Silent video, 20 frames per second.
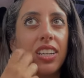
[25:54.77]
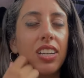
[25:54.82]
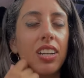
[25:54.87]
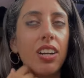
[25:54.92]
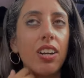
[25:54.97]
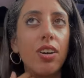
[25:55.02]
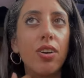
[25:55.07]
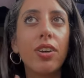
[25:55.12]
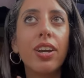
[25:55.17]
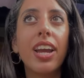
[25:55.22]

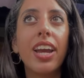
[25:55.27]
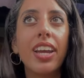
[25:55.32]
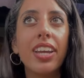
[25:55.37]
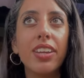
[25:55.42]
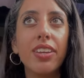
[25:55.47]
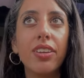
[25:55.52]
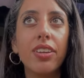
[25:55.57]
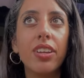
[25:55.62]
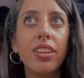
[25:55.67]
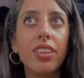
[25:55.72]
okay,
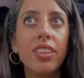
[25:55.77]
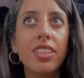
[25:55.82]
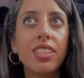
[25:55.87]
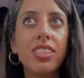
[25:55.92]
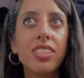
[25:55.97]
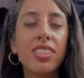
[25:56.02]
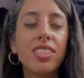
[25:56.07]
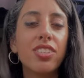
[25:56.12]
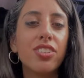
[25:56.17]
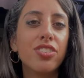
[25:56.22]

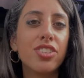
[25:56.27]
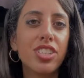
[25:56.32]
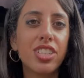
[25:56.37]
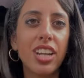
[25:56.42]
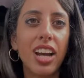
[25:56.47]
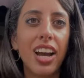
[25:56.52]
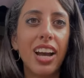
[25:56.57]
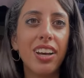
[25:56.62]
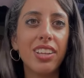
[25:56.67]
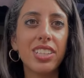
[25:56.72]
this is your
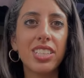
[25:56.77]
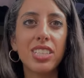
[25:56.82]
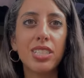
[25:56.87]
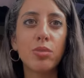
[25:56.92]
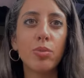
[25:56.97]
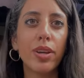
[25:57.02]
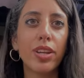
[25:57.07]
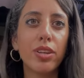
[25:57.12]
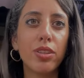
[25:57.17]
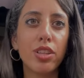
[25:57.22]
style, this is
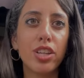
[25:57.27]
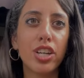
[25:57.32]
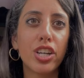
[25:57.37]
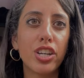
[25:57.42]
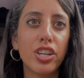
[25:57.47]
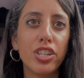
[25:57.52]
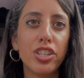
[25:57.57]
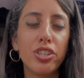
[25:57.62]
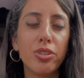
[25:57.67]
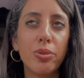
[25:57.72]
what you look
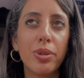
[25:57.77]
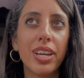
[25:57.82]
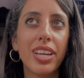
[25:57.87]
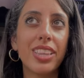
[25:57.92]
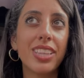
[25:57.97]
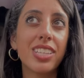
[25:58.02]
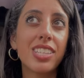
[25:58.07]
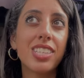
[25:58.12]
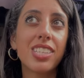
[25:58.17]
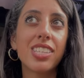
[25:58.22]
good doing,
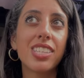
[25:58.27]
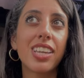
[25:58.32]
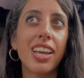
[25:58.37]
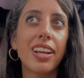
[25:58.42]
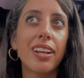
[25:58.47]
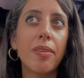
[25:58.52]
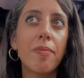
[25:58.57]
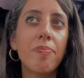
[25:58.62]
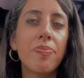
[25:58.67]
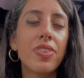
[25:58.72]
this is
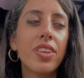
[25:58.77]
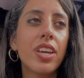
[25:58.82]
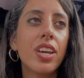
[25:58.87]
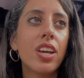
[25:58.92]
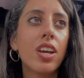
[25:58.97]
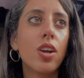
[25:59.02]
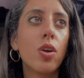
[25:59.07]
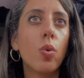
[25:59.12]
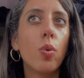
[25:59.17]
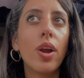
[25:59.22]
like
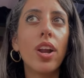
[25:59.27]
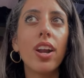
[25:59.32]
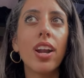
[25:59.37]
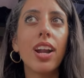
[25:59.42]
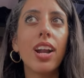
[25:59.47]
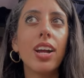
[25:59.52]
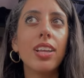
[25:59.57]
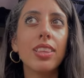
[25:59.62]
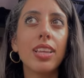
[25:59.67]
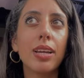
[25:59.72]
where,
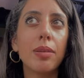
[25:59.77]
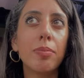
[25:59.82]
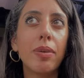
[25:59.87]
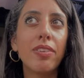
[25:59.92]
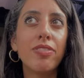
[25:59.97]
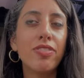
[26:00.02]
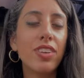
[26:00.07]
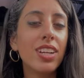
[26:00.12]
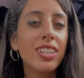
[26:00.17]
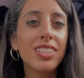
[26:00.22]
like my
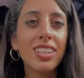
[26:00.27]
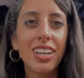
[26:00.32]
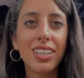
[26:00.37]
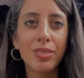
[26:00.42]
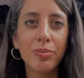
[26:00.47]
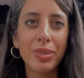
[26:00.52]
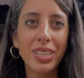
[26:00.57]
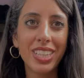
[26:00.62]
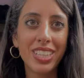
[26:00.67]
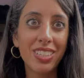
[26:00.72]
friend tells
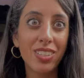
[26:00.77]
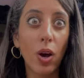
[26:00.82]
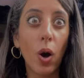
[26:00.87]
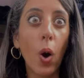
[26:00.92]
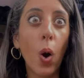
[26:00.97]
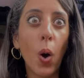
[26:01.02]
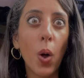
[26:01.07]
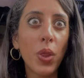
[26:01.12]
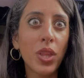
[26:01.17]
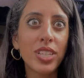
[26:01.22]
me this
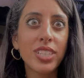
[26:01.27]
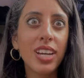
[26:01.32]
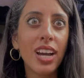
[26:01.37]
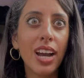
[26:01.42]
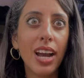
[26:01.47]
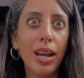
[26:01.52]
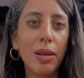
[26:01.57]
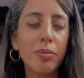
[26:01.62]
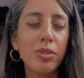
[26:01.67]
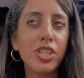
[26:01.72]
all the
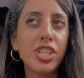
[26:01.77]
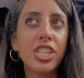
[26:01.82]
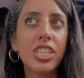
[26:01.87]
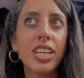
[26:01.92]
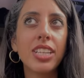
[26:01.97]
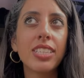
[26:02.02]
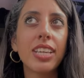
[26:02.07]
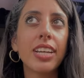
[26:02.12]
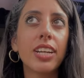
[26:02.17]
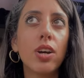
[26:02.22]
time. She
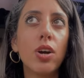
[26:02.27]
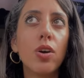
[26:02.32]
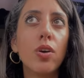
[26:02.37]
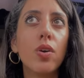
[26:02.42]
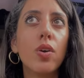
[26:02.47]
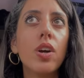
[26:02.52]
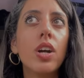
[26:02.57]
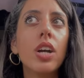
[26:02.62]
says like, oh,